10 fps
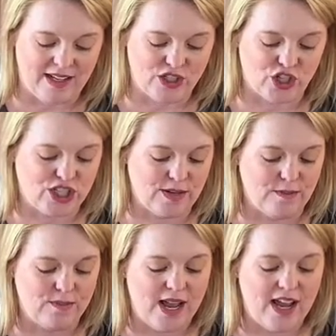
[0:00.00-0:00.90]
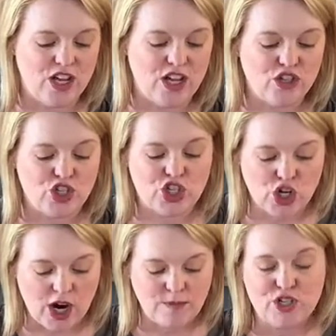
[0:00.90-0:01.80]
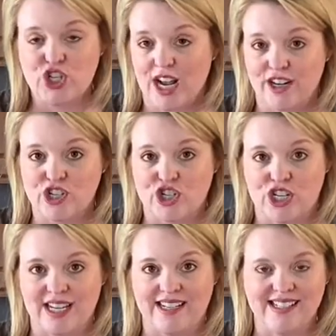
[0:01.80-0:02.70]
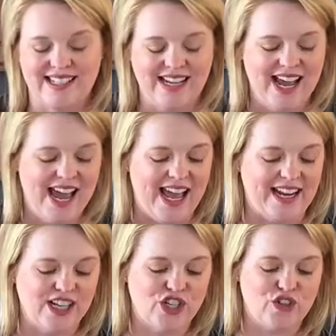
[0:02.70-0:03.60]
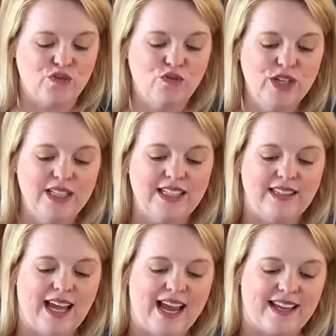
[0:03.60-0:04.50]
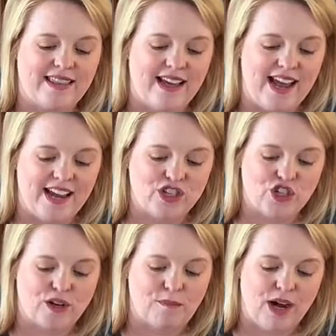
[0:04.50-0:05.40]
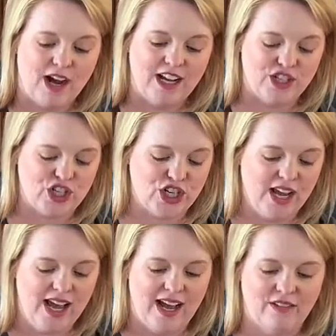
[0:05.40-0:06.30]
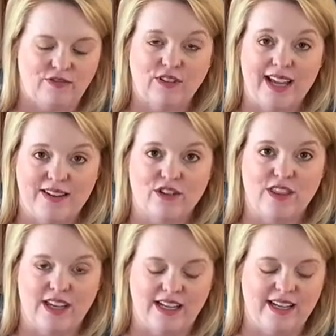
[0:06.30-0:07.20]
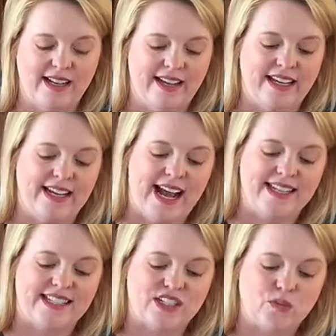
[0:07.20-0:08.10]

just some sharp cheddar cheese, and I just really like the extra punch of flavor that it adds as